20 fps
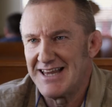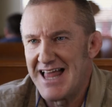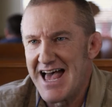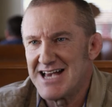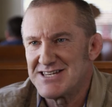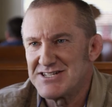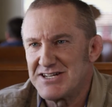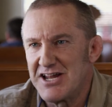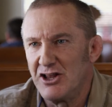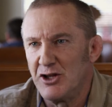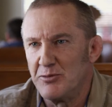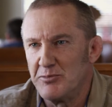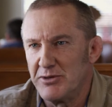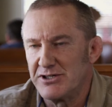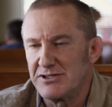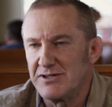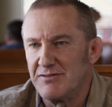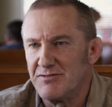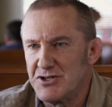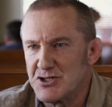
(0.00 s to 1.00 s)
last
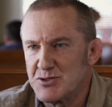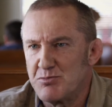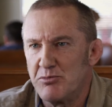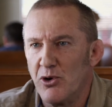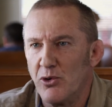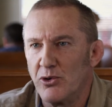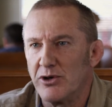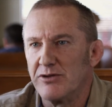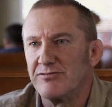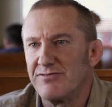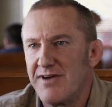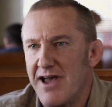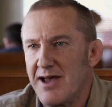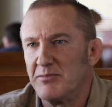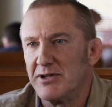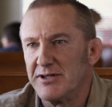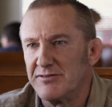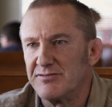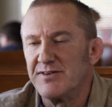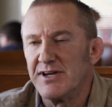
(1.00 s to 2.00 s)
element of this broken
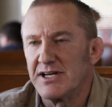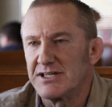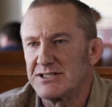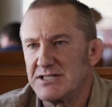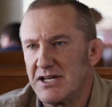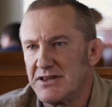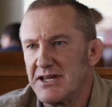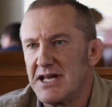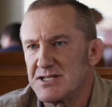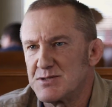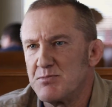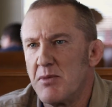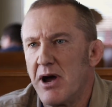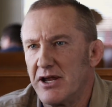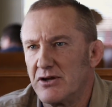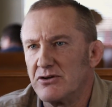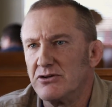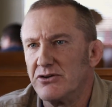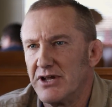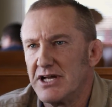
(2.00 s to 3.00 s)
family fixed, and that's
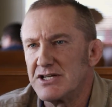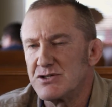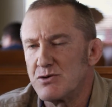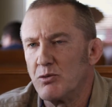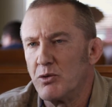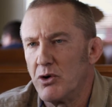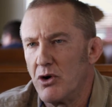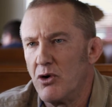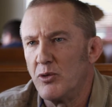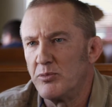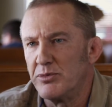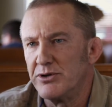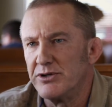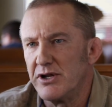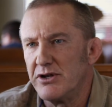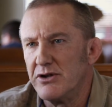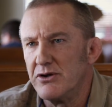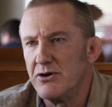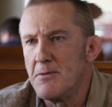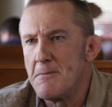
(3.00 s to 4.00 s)
Michael, and that's what we're hoping
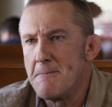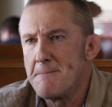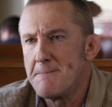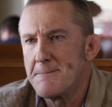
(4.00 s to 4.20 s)
to do.